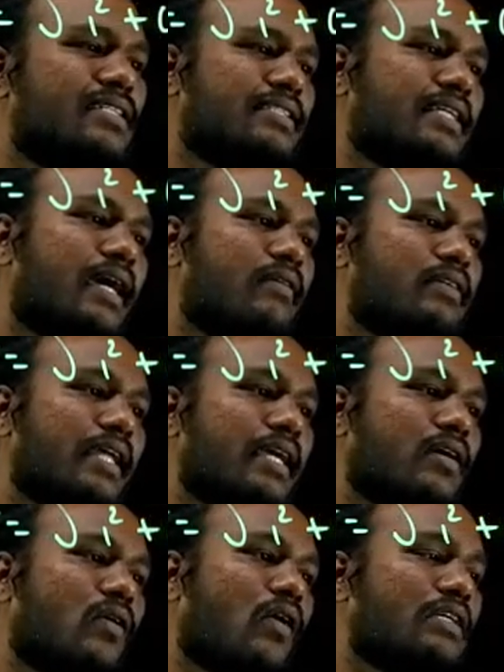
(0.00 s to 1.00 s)
See, I will
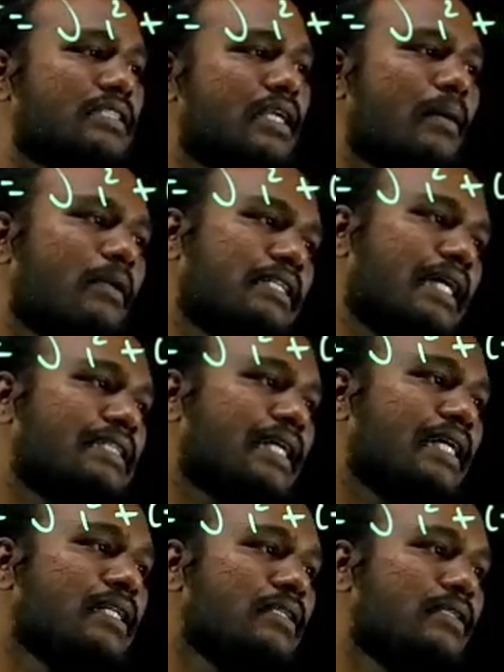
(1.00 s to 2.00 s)
take cos theta plus I
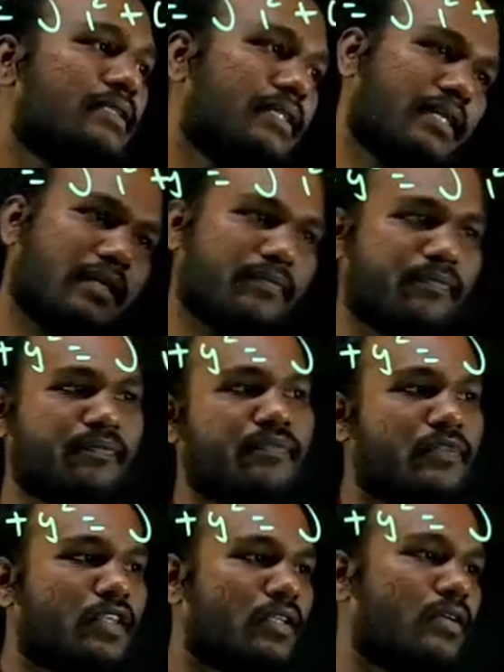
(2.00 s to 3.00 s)
sine theta.
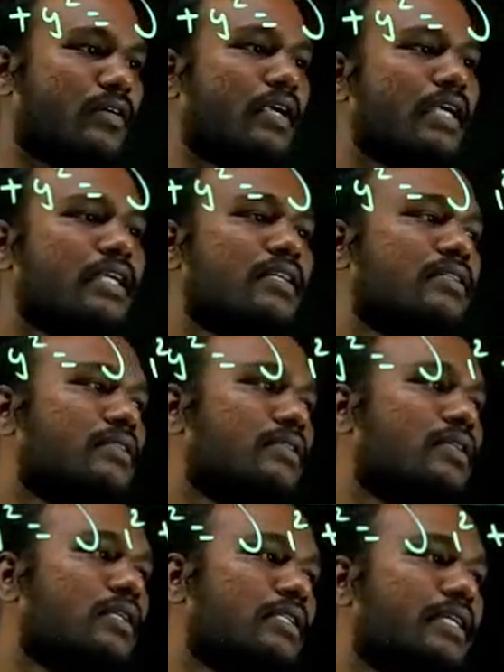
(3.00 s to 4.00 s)
Right?
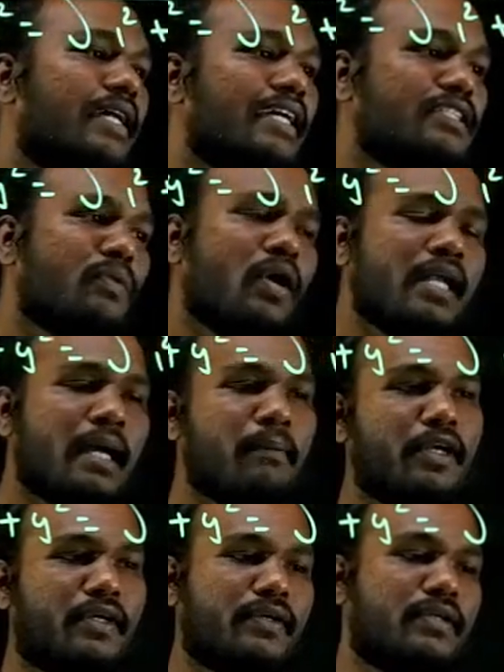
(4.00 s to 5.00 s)
Theta is what?
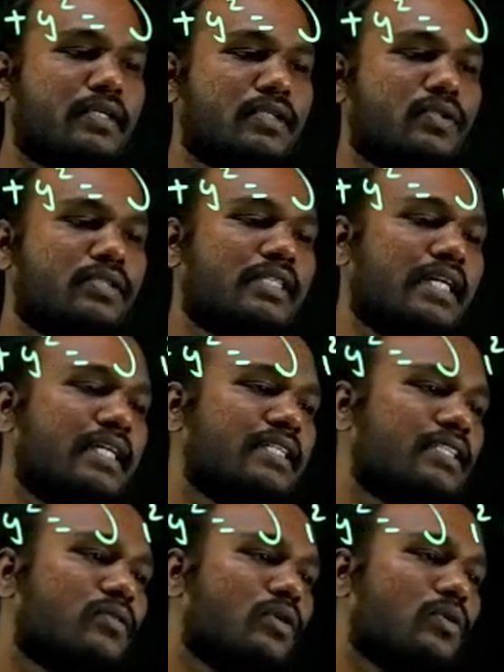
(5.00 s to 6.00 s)
Amplitude. So, Z
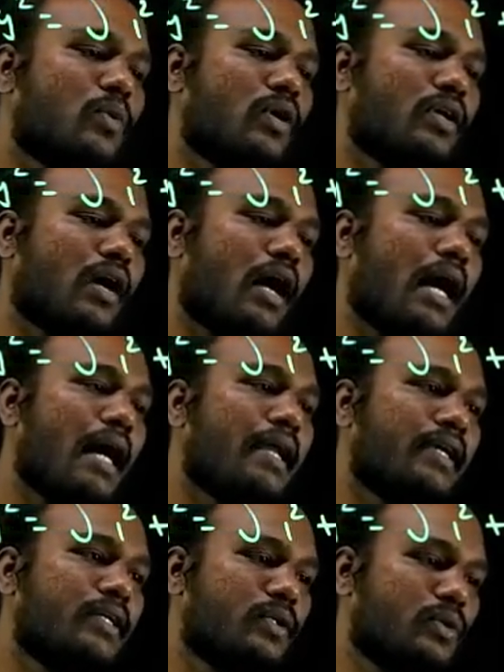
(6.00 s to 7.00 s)
is equal to what? R
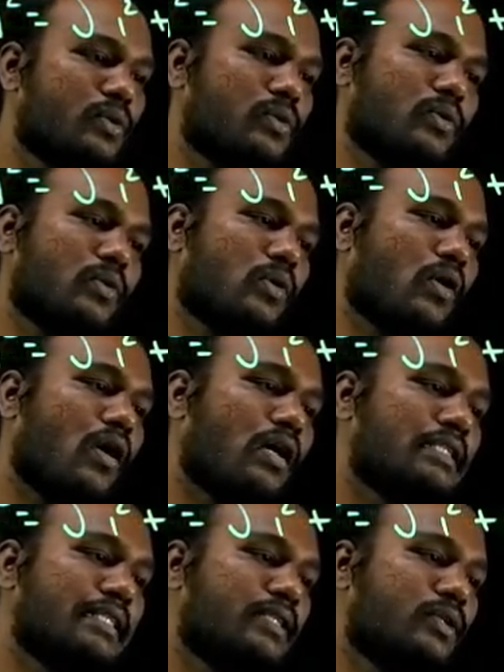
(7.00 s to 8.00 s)
into
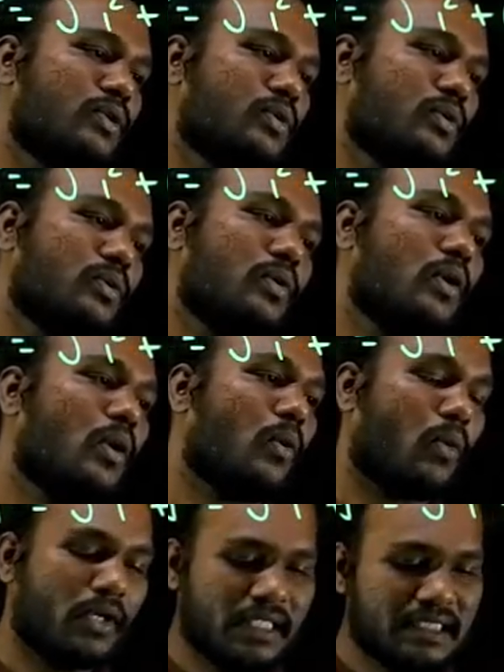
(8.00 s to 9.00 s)
cos into
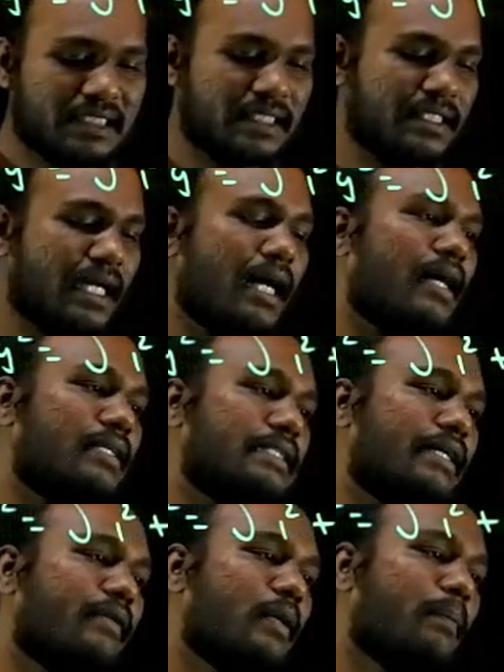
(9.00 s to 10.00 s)
what is theta?
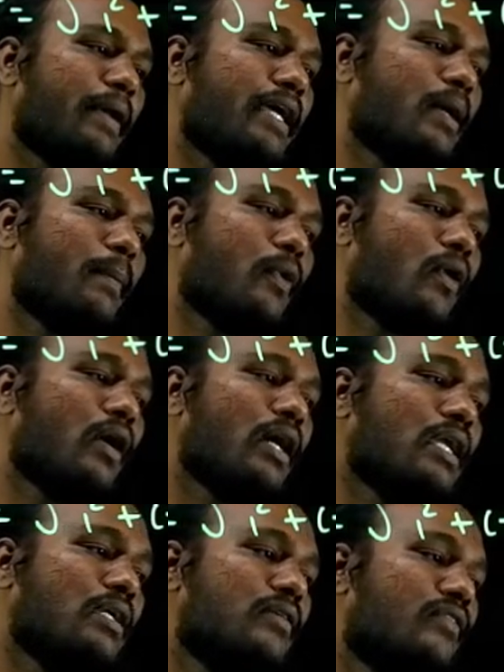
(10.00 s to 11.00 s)
7 pi
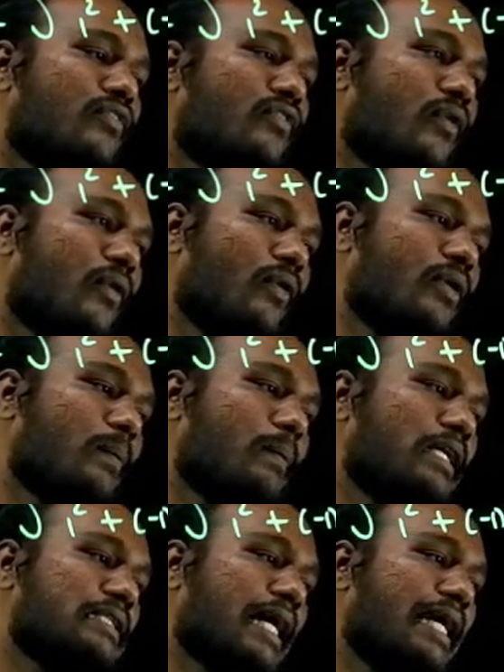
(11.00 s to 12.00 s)
upon 4
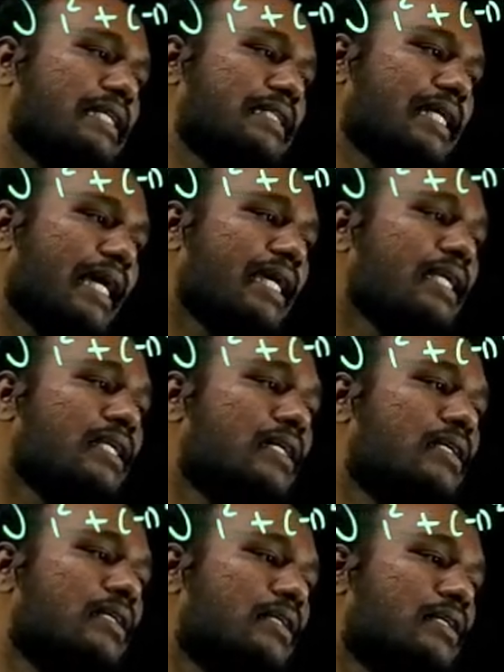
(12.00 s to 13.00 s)
plus I sine
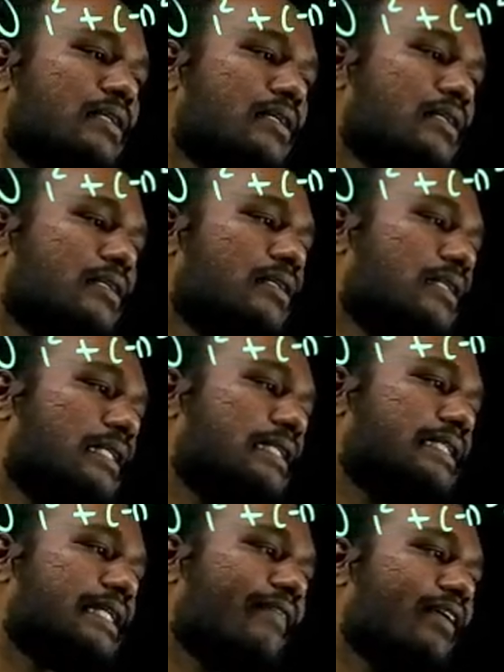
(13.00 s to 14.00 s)

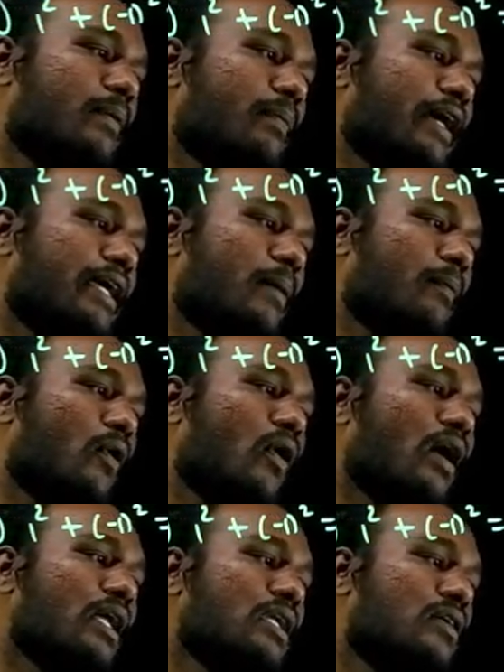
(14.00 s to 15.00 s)
7 pi
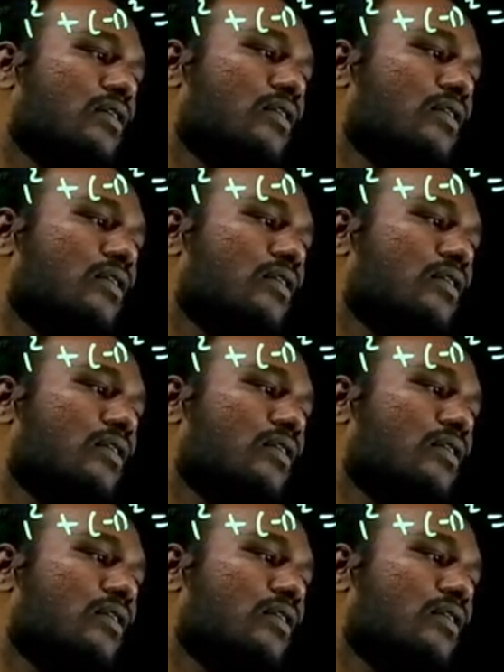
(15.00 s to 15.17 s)
upon